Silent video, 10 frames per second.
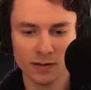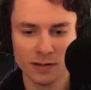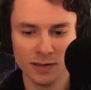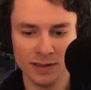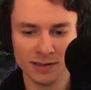
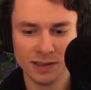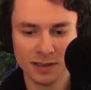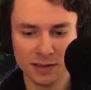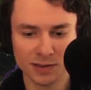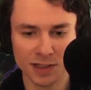These
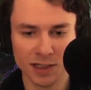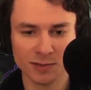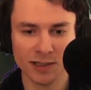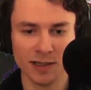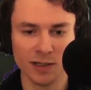siege camps,
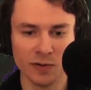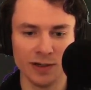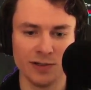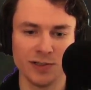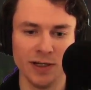I can go
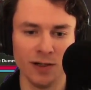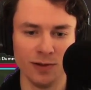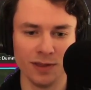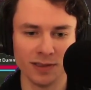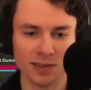under terrain with
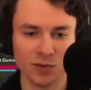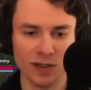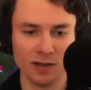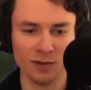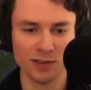this as
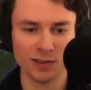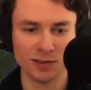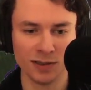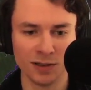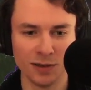well, which is
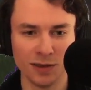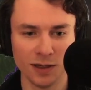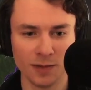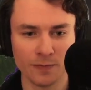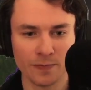a good thing.